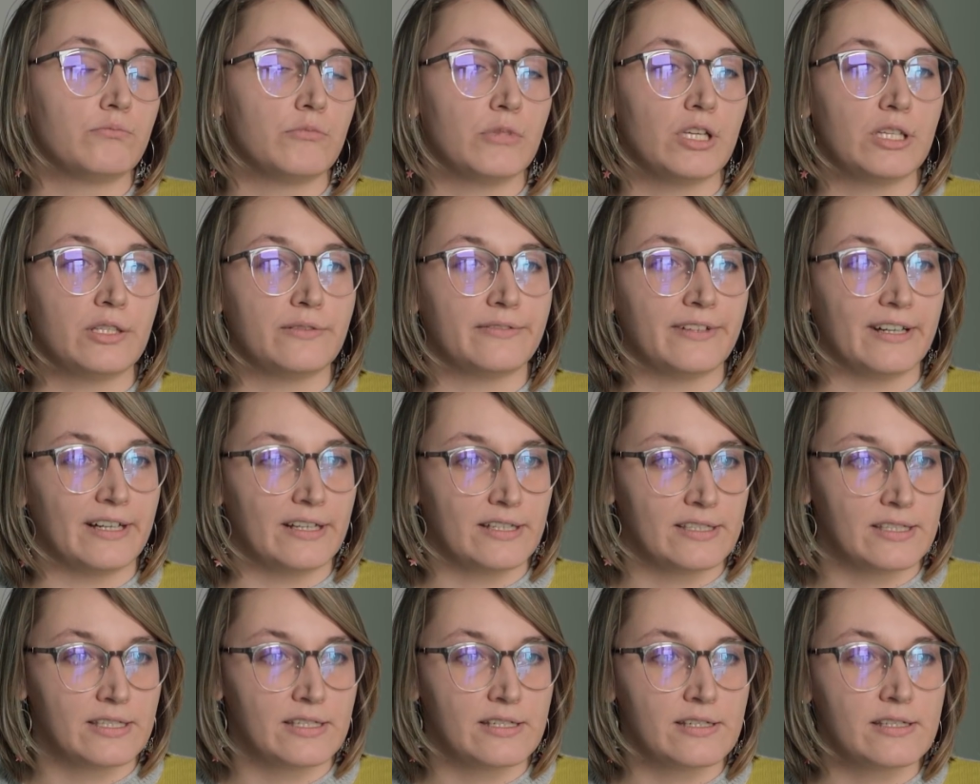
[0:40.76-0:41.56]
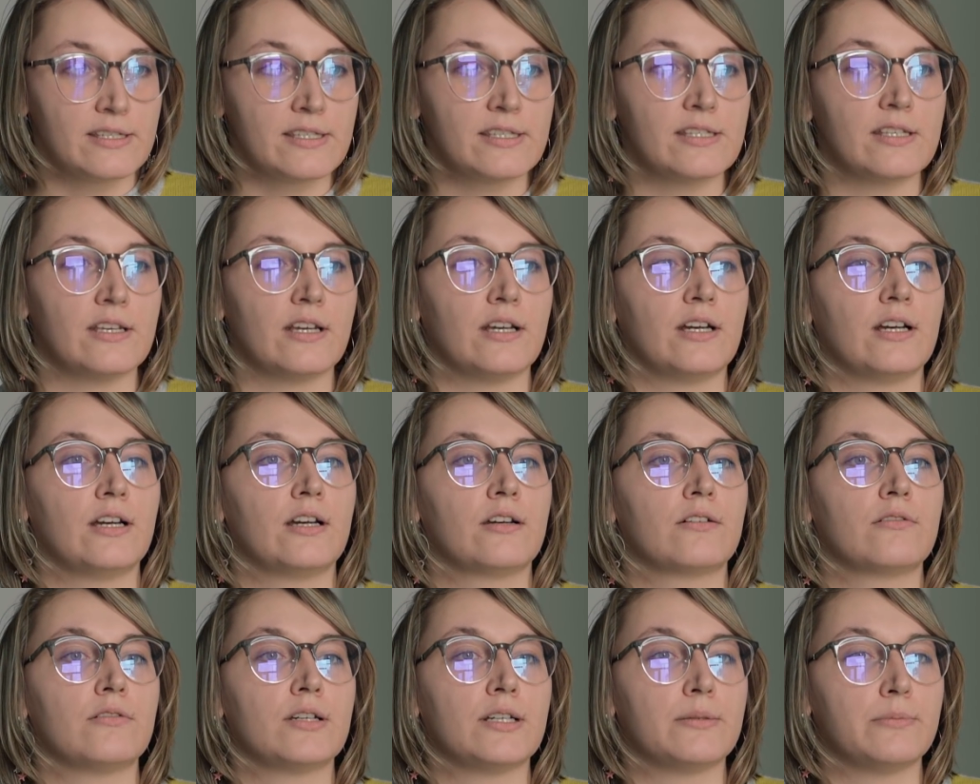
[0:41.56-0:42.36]
advisors
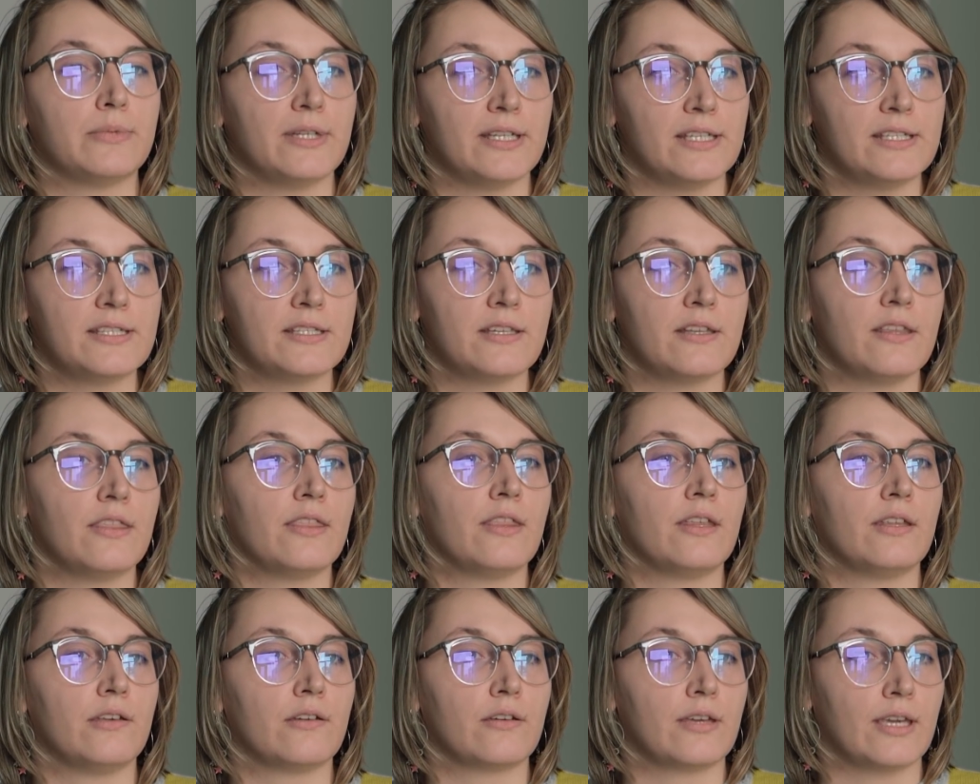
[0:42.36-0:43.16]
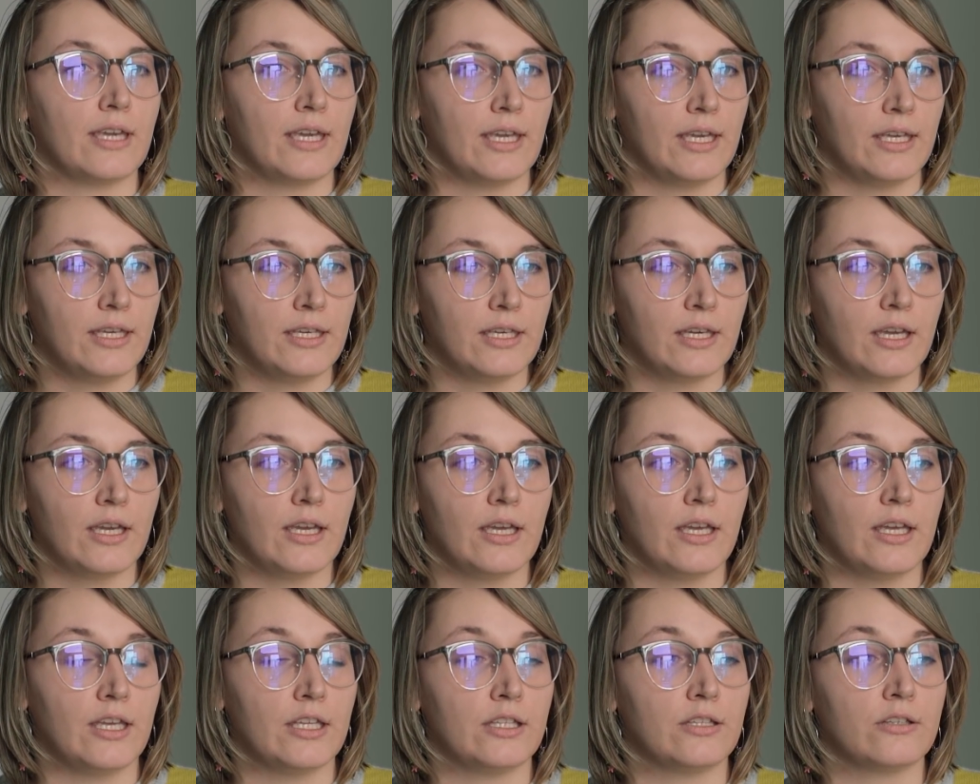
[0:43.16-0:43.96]
who are based in the UK
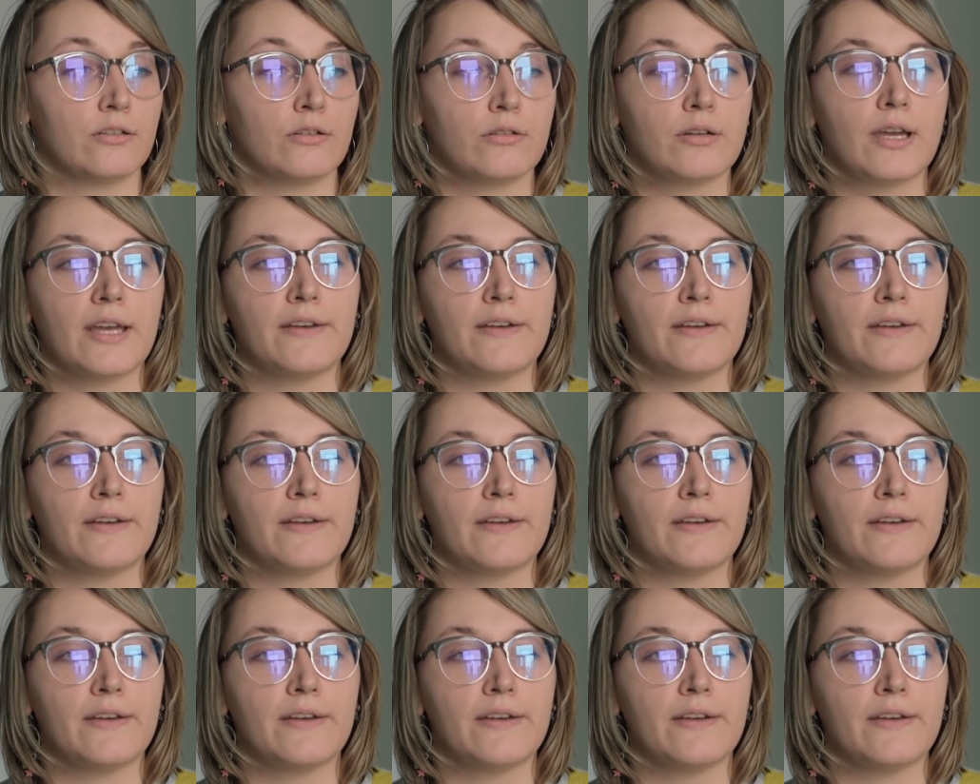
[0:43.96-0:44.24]
and